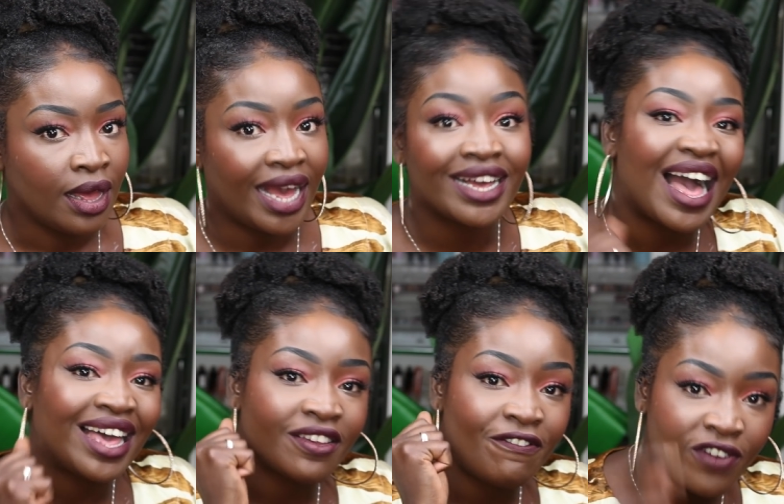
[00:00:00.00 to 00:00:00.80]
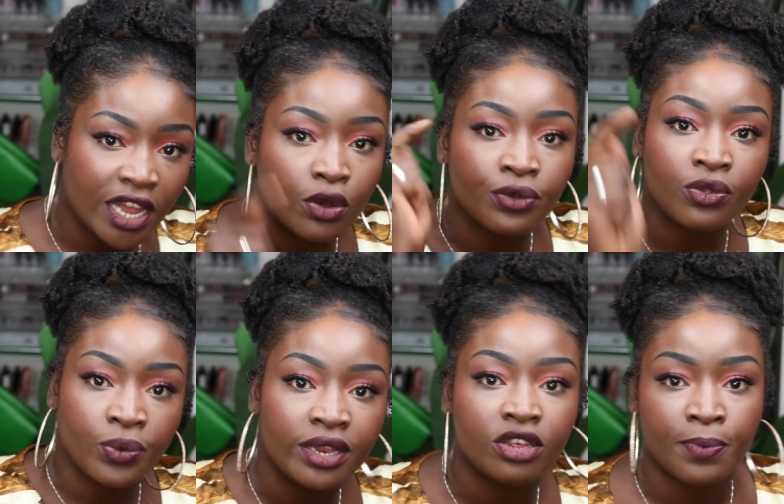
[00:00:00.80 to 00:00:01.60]
and as a fellow
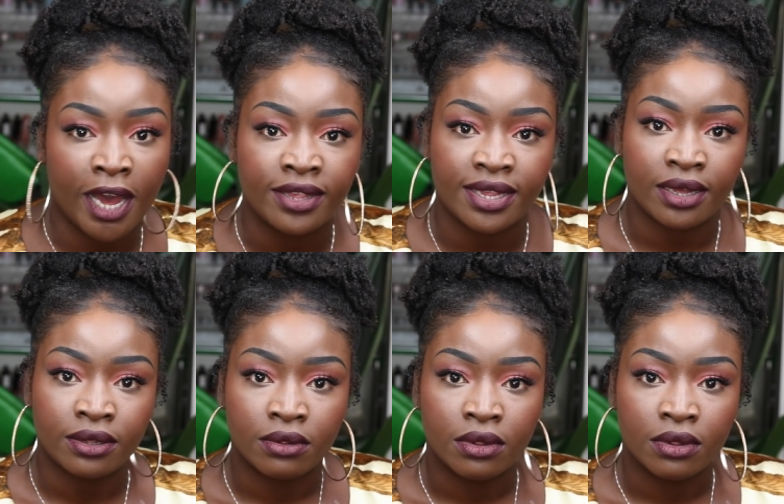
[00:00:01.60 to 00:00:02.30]
Swedish person.